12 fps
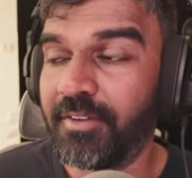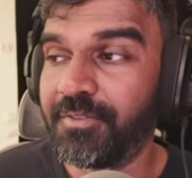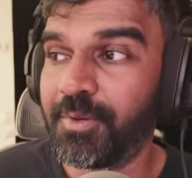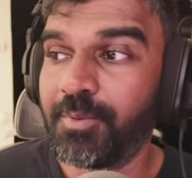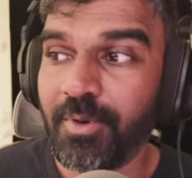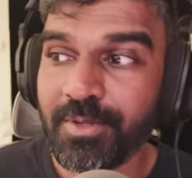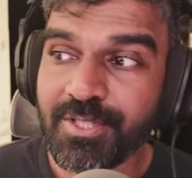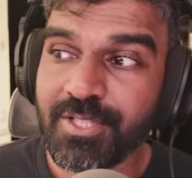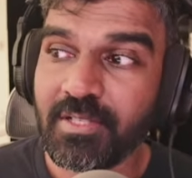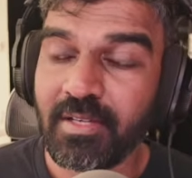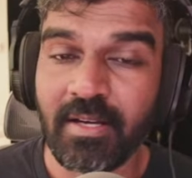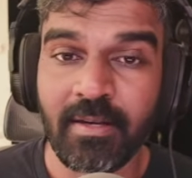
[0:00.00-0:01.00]
you
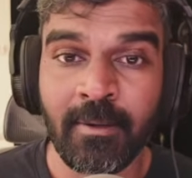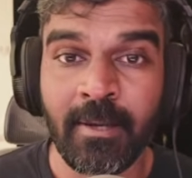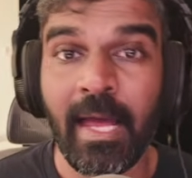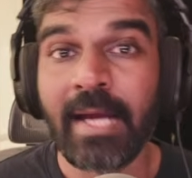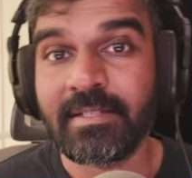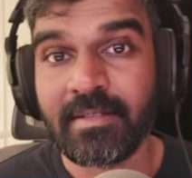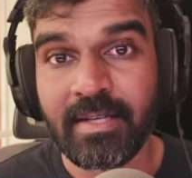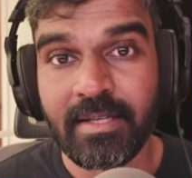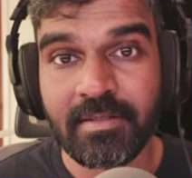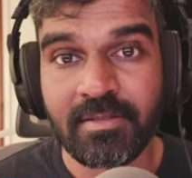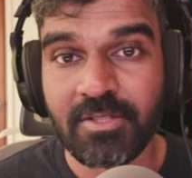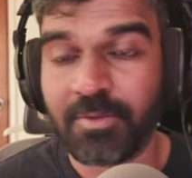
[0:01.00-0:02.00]
want a lighter
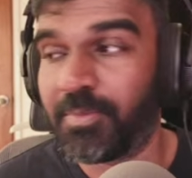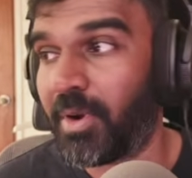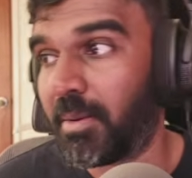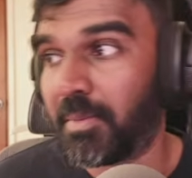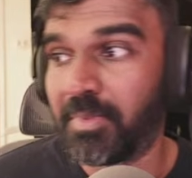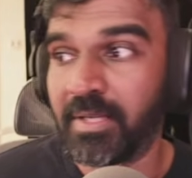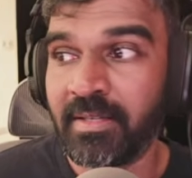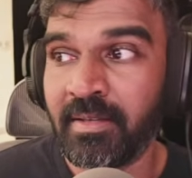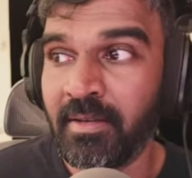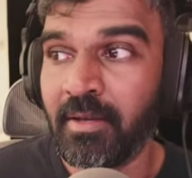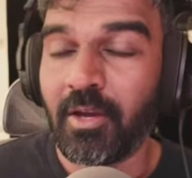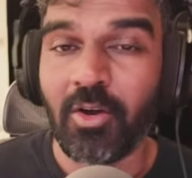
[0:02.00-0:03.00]
lens, you probably
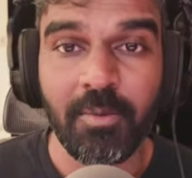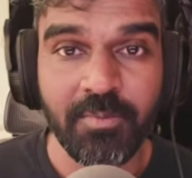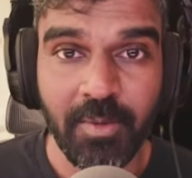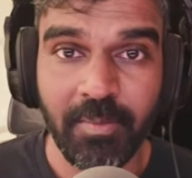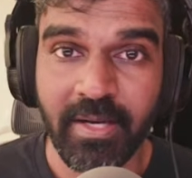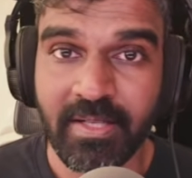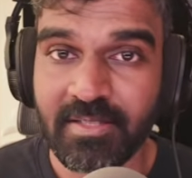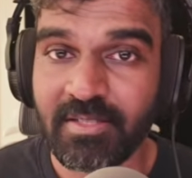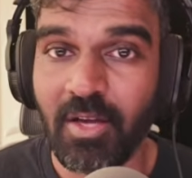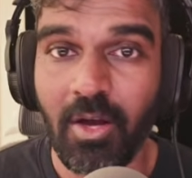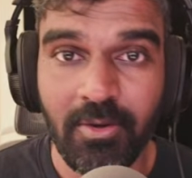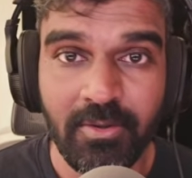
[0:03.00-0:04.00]
compromise
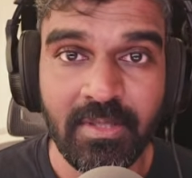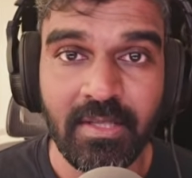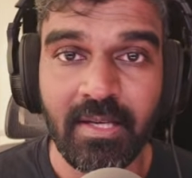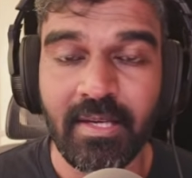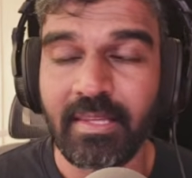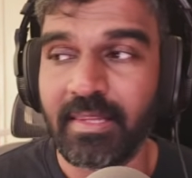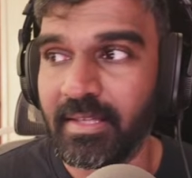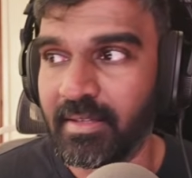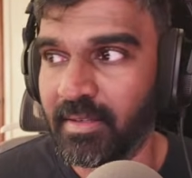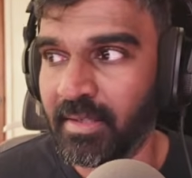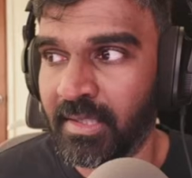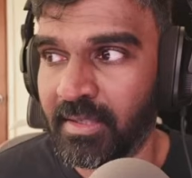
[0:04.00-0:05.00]
on
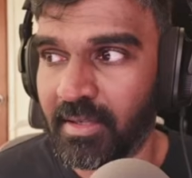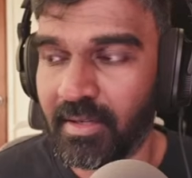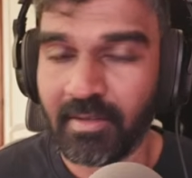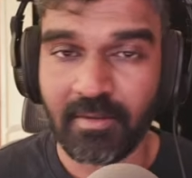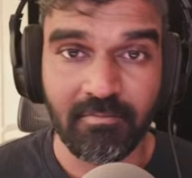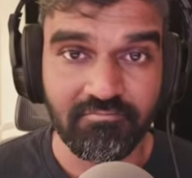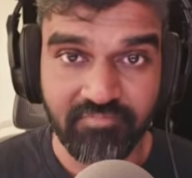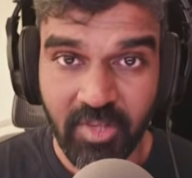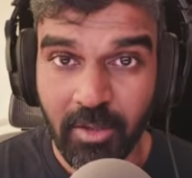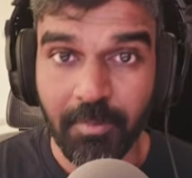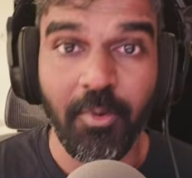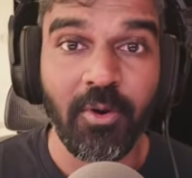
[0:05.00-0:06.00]
the
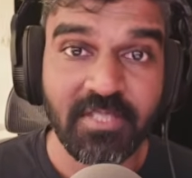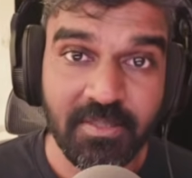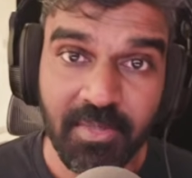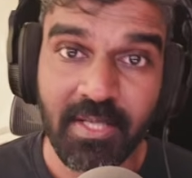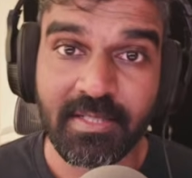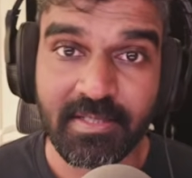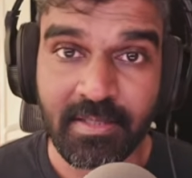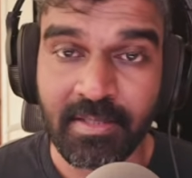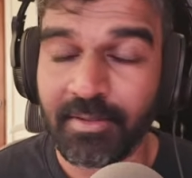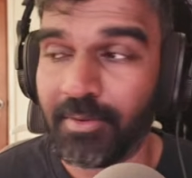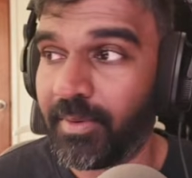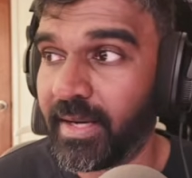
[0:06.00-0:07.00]

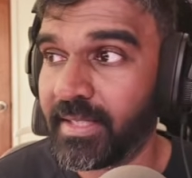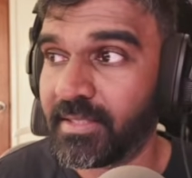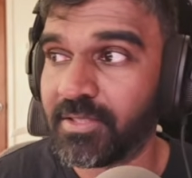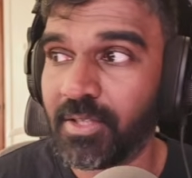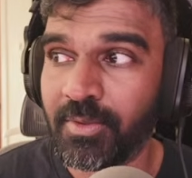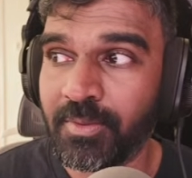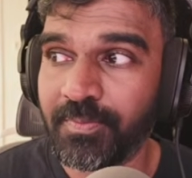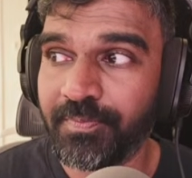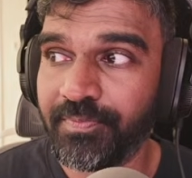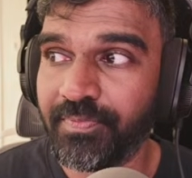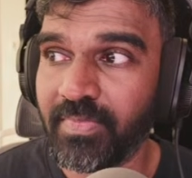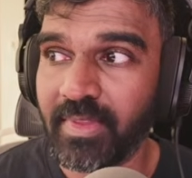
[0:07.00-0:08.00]
portability, right? So
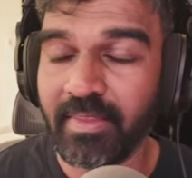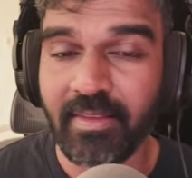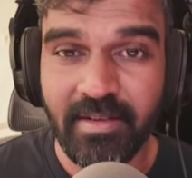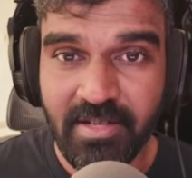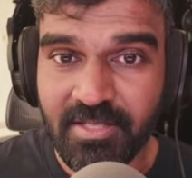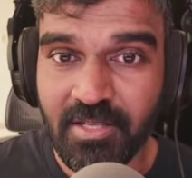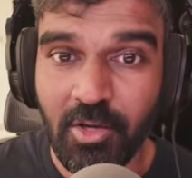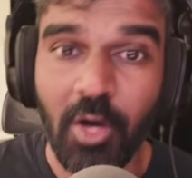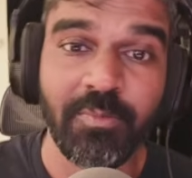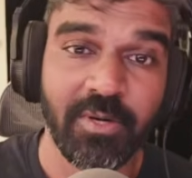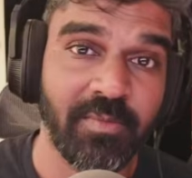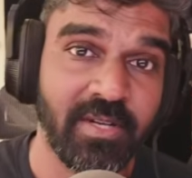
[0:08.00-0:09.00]
there is a
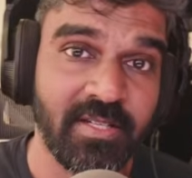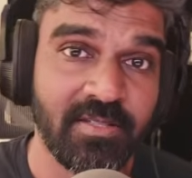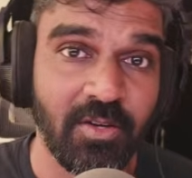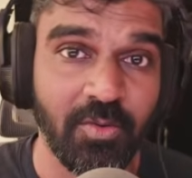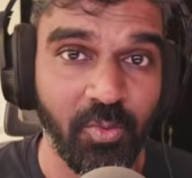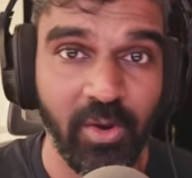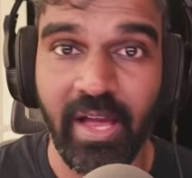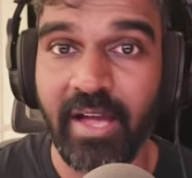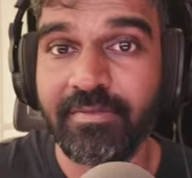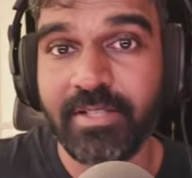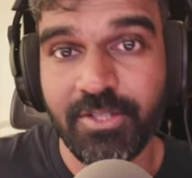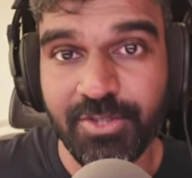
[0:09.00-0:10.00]
compromise on
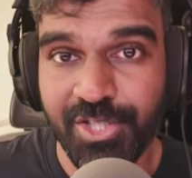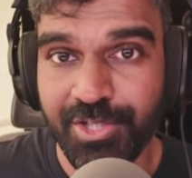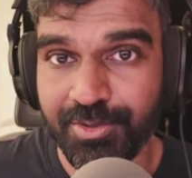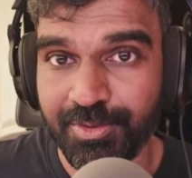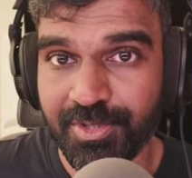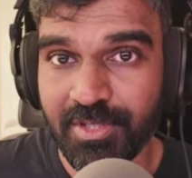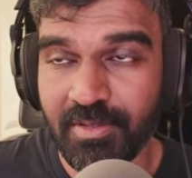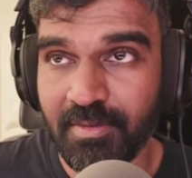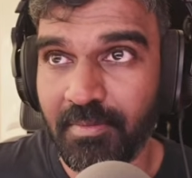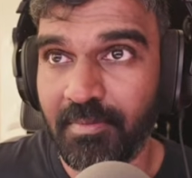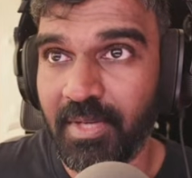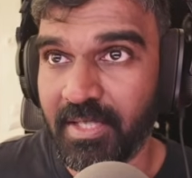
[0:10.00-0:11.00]
whatever you choose,
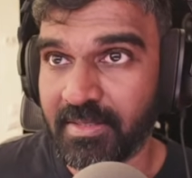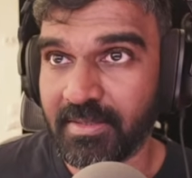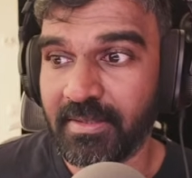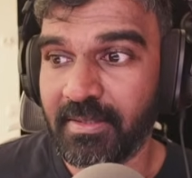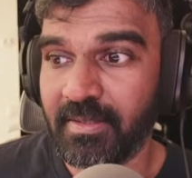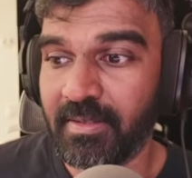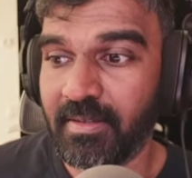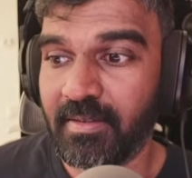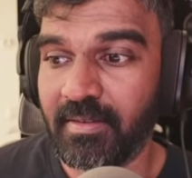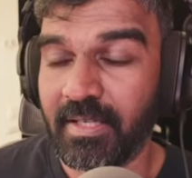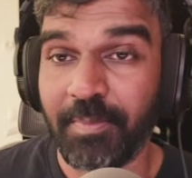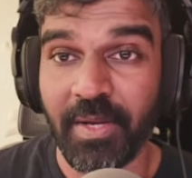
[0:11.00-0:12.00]
but
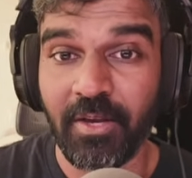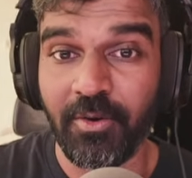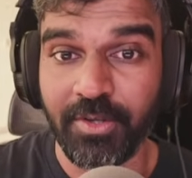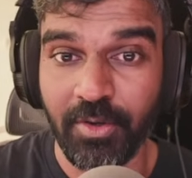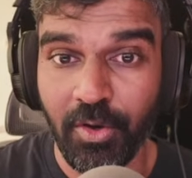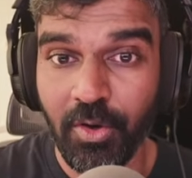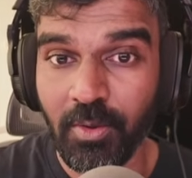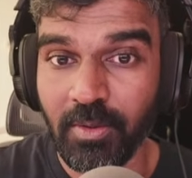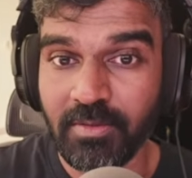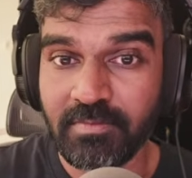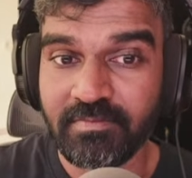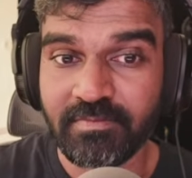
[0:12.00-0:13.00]
depending on your
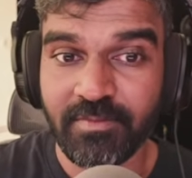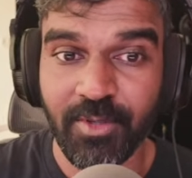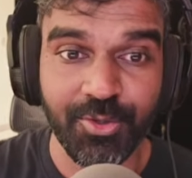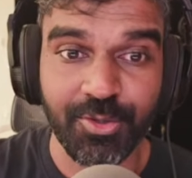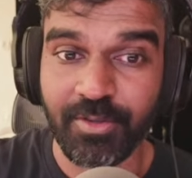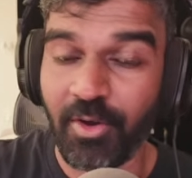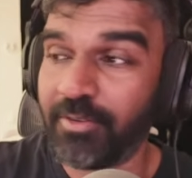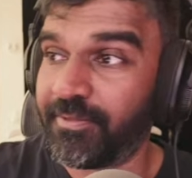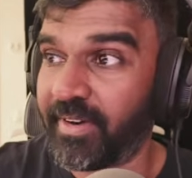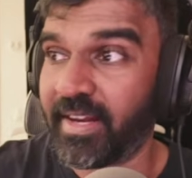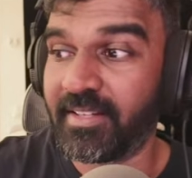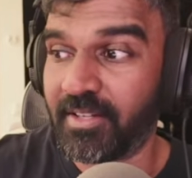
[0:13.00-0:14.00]
goal, you should not
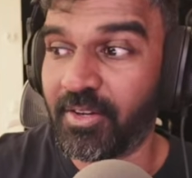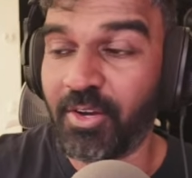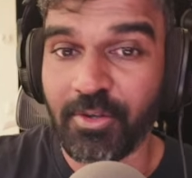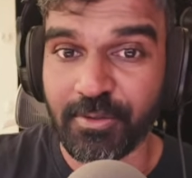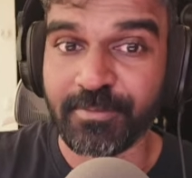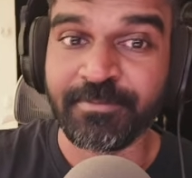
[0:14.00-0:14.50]
forget the goal.